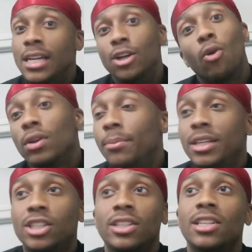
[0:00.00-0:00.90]
Don't
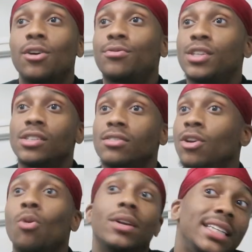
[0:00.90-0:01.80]
limit yourself to
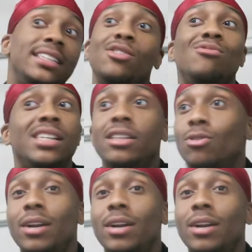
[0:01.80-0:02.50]
going D2,